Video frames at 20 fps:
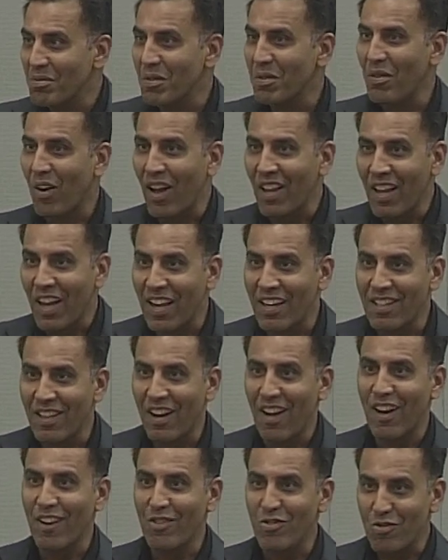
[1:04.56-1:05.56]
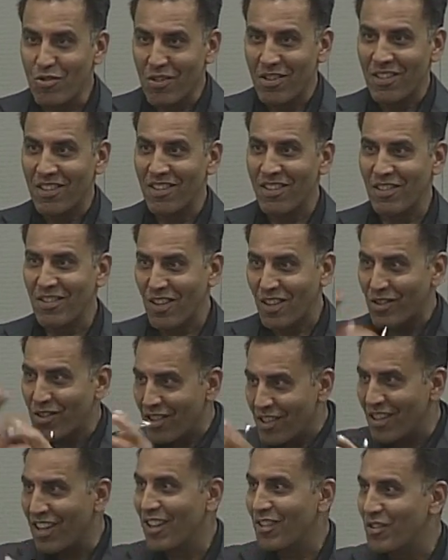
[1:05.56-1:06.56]
but since we've all had lunch, and
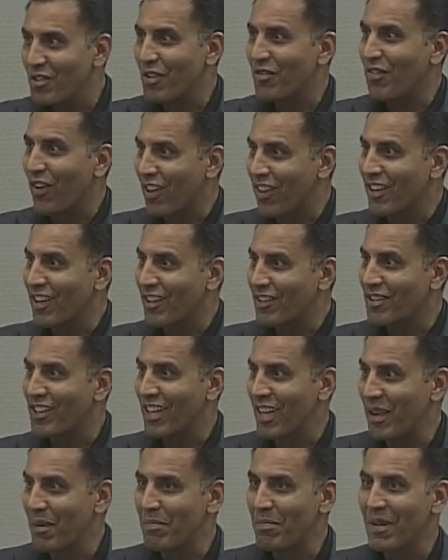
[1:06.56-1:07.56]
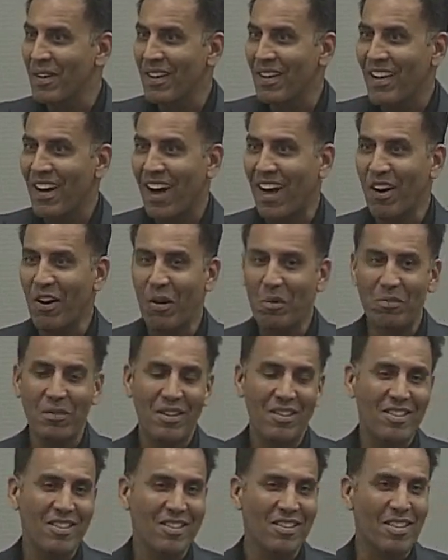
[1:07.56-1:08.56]
just in case you're falling asleep, I
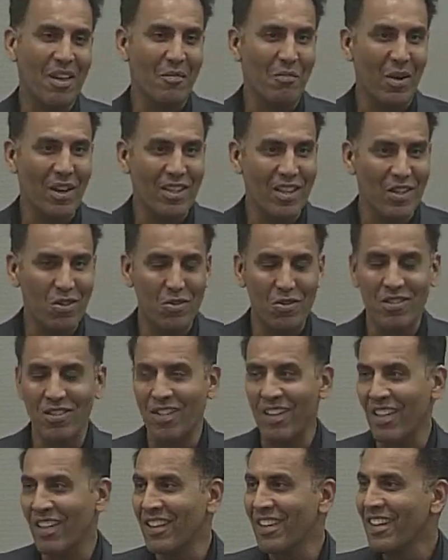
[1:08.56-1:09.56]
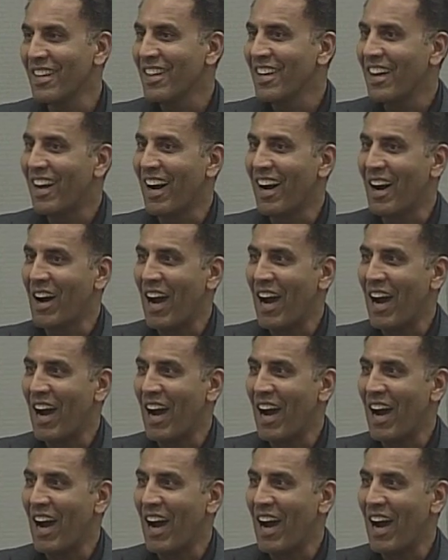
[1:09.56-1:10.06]
hope this is somewhat interesting.